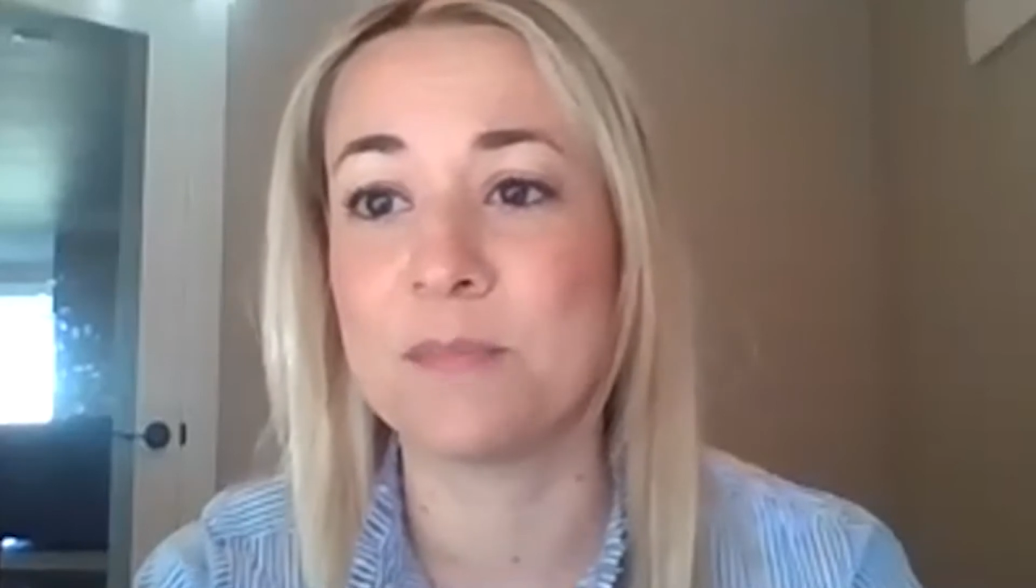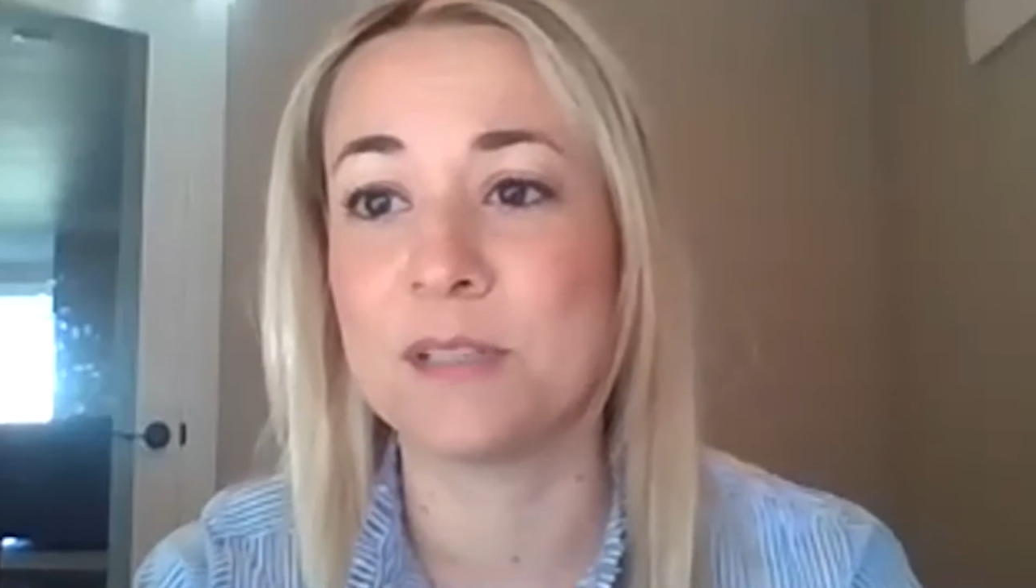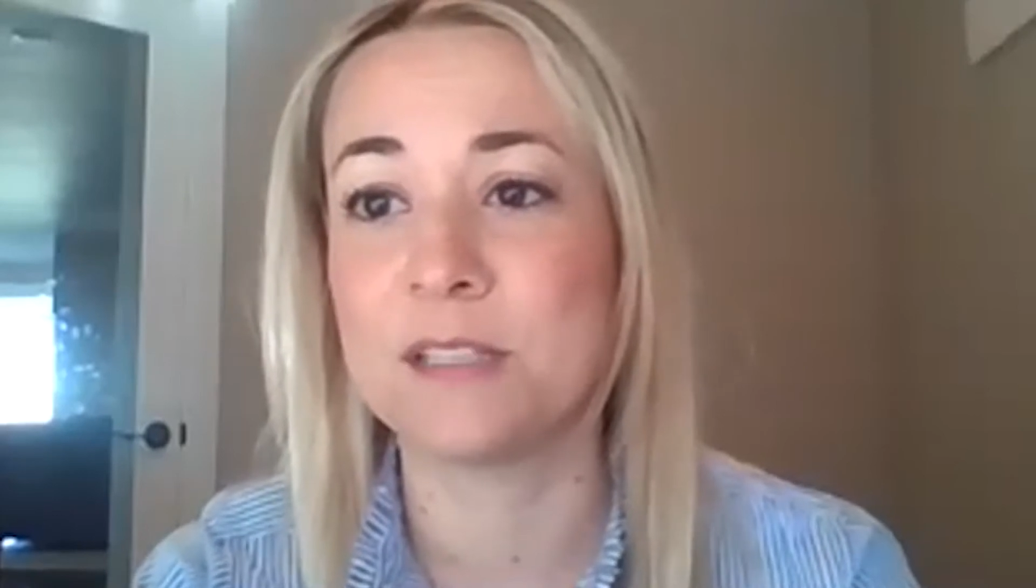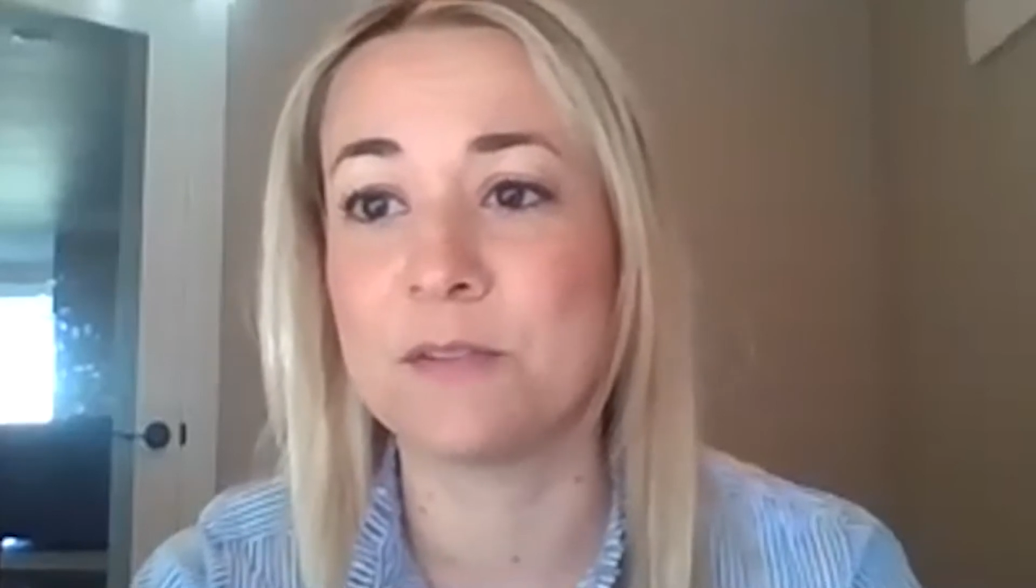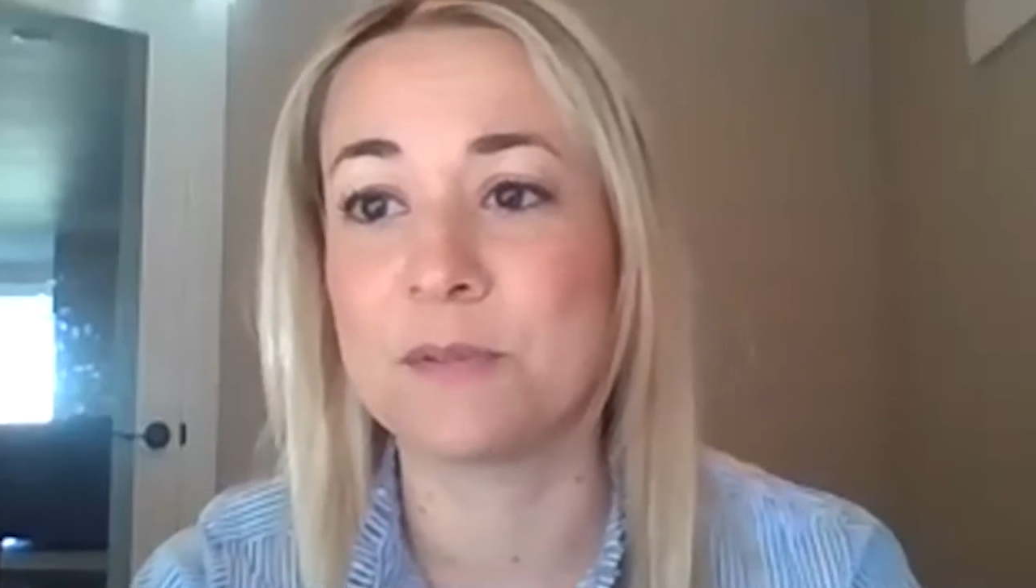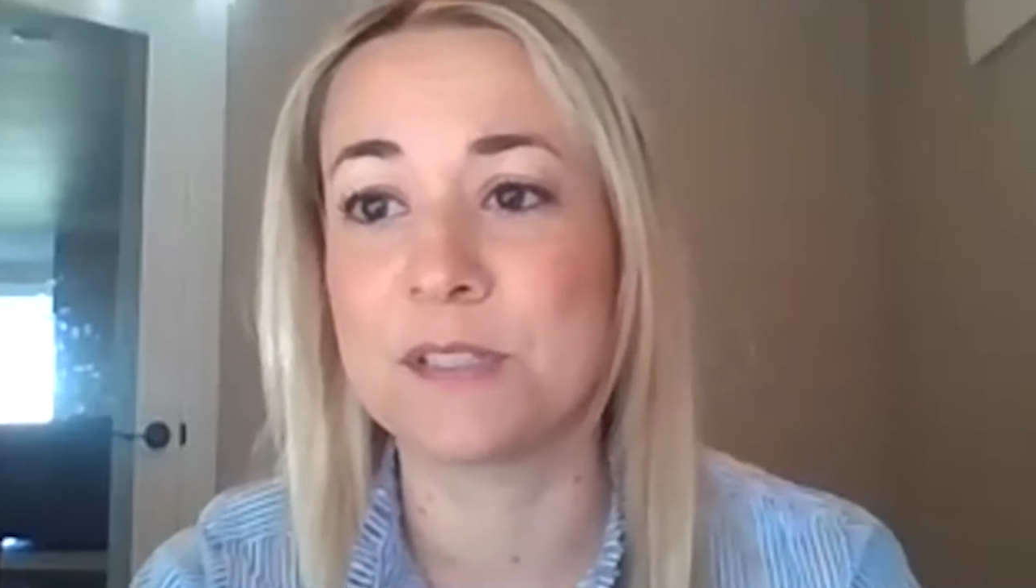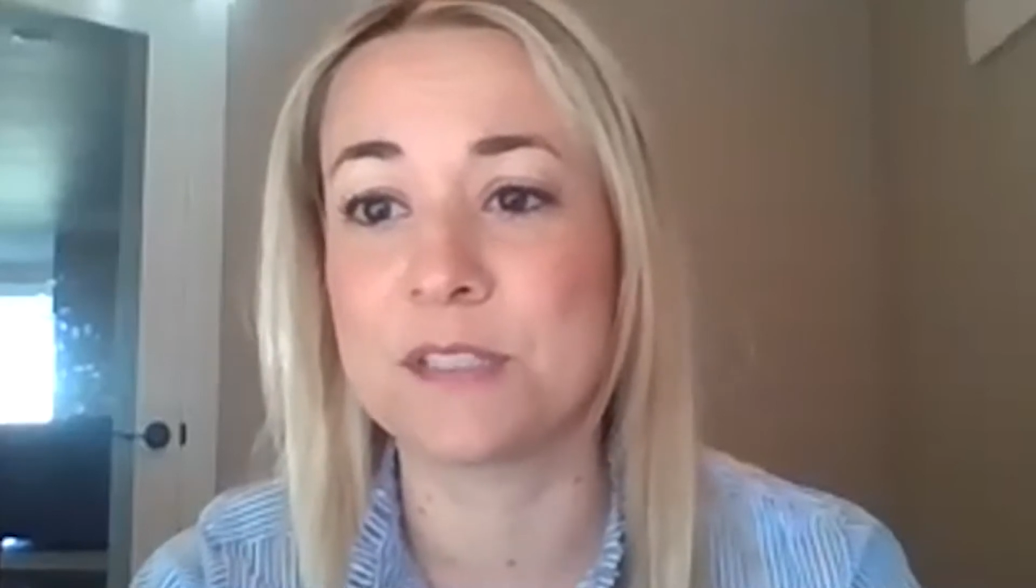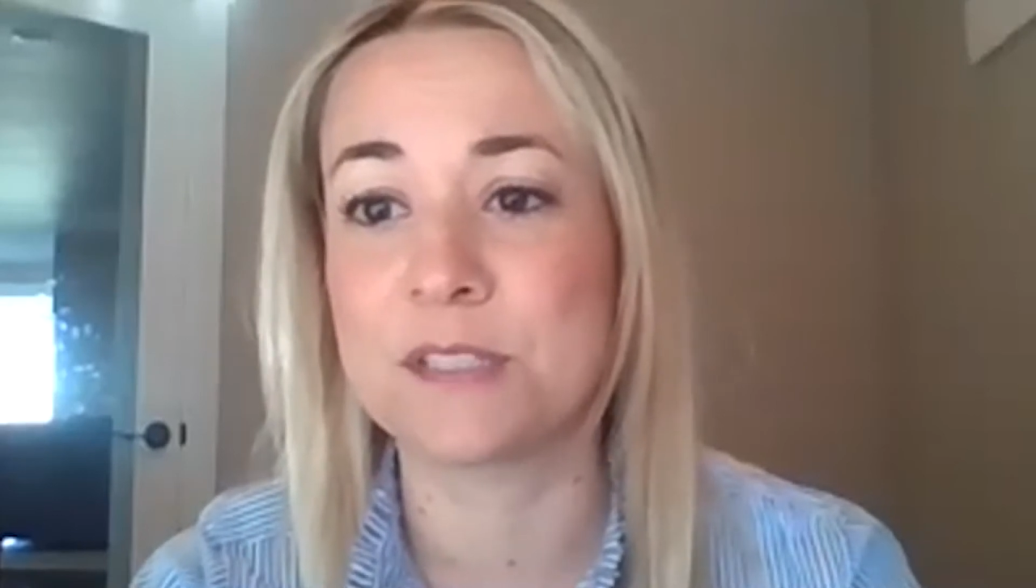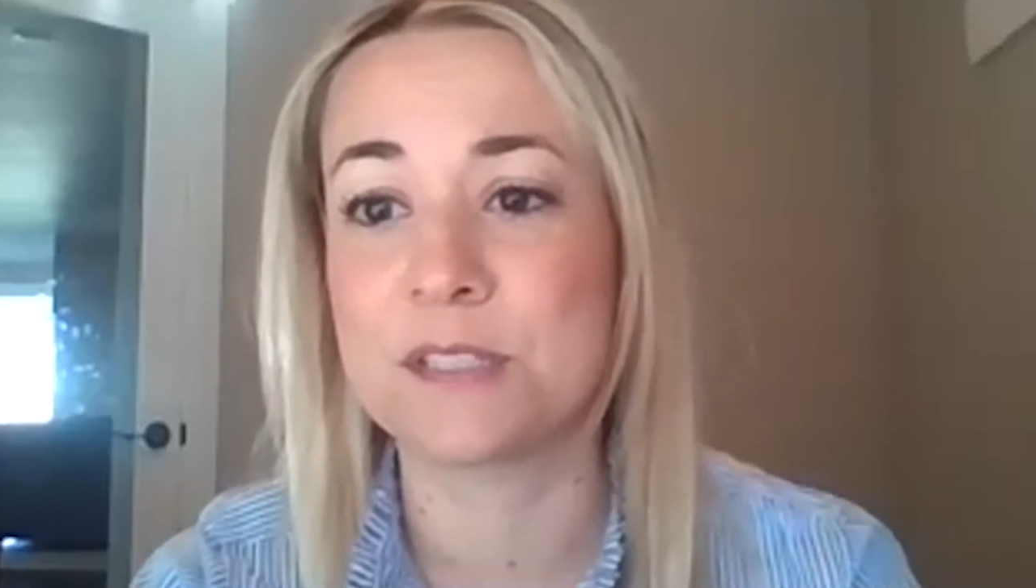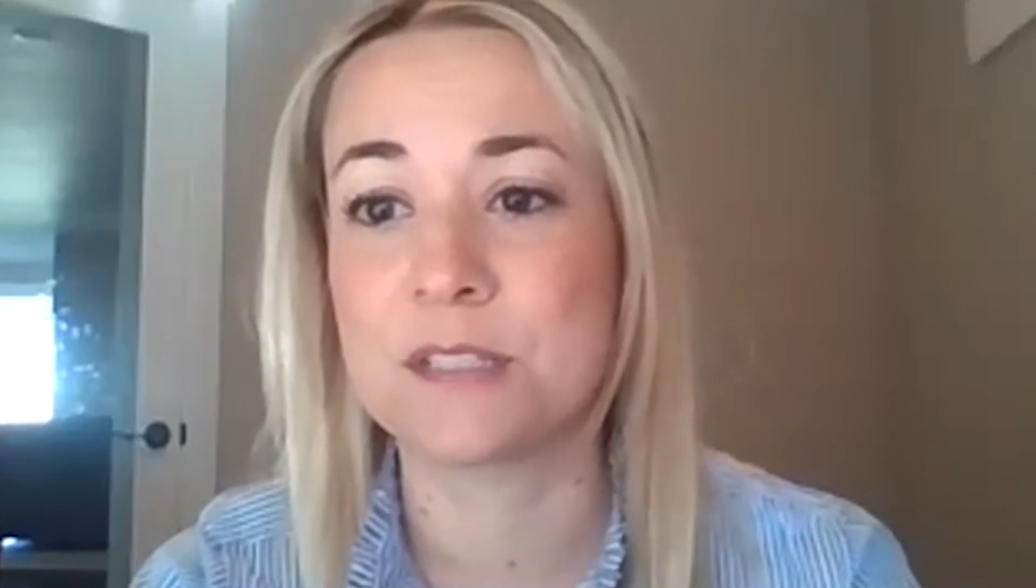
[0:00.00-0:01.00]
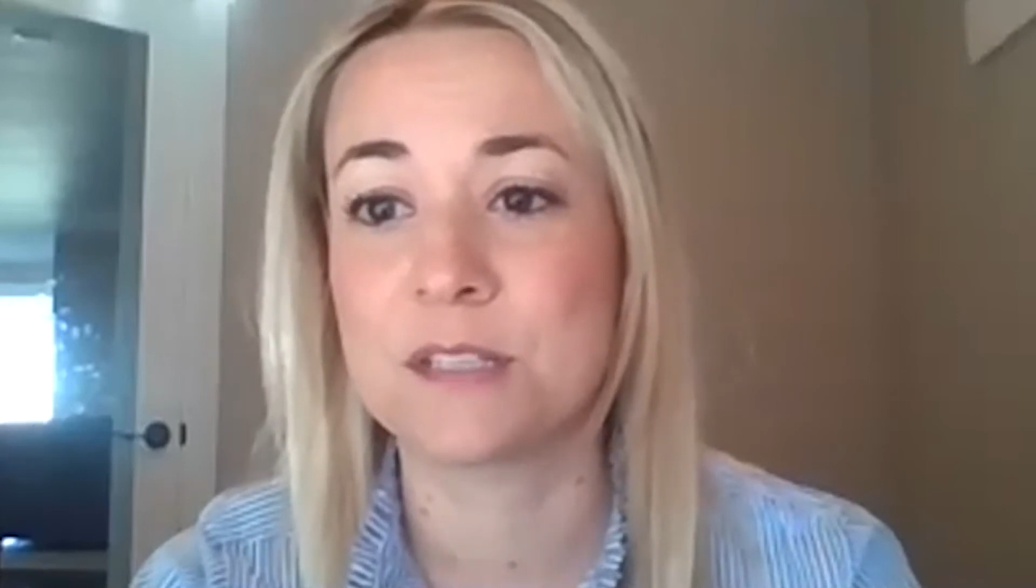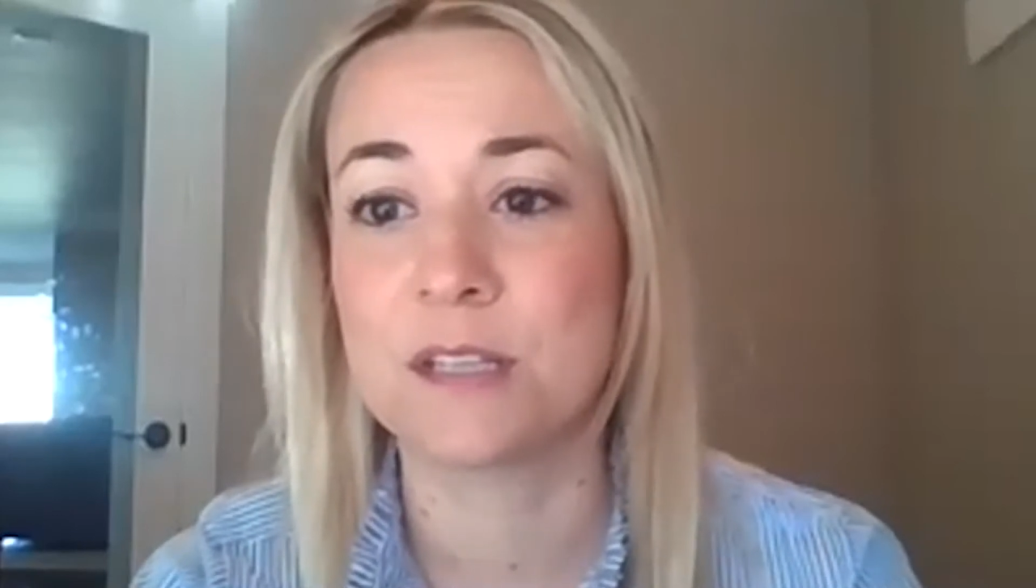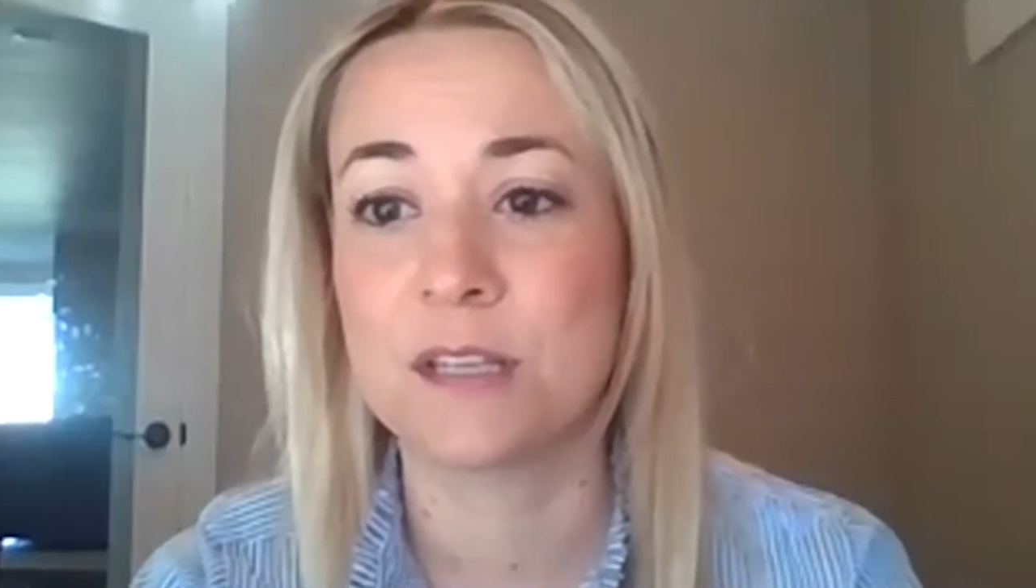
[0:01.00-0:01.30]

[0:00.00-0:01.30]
believe it was